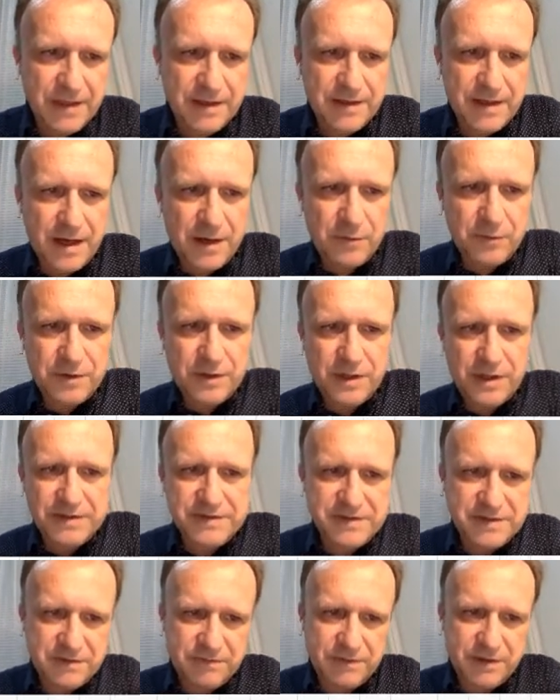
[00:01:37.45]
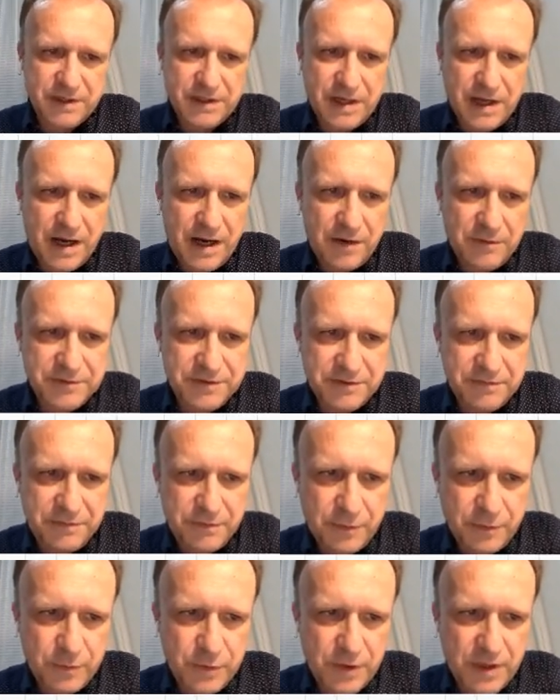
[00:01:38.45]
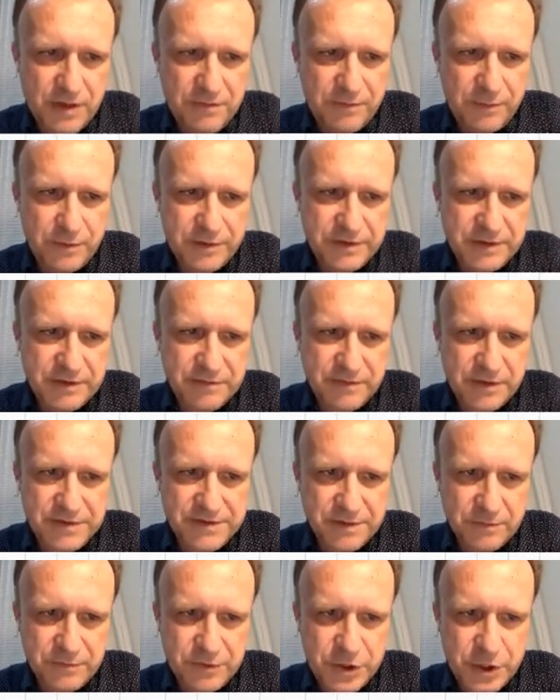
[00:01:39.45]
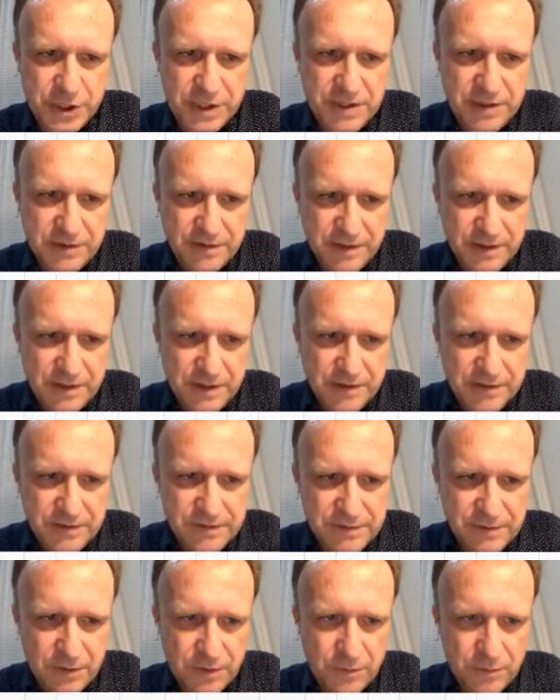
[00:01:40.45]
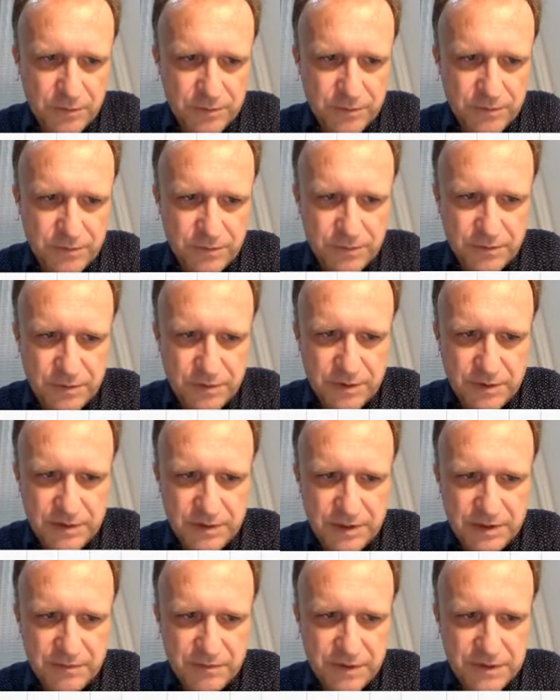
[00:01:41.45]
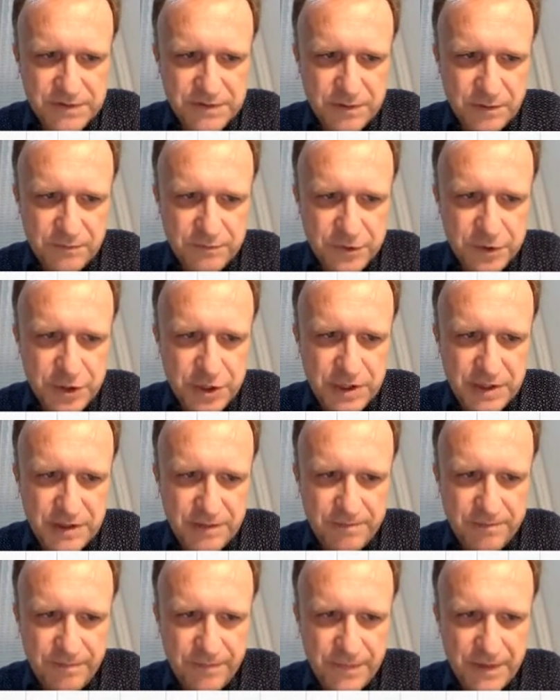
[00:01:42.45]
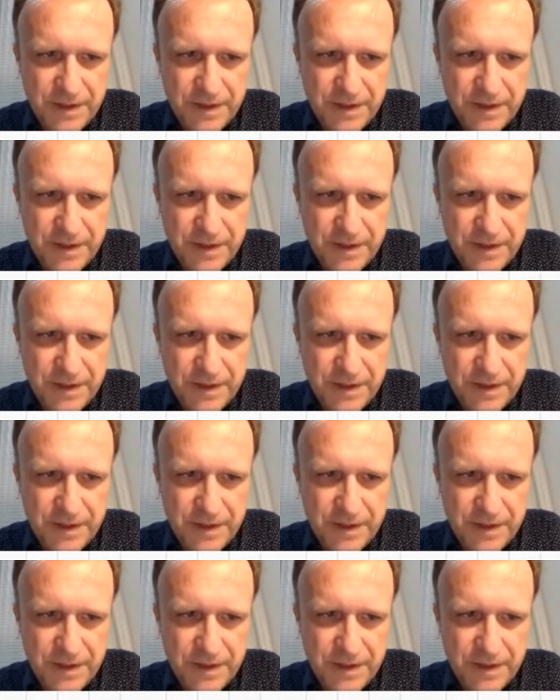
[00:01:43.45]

Now let's work out the formula for the inverse of g. So the inverse of g,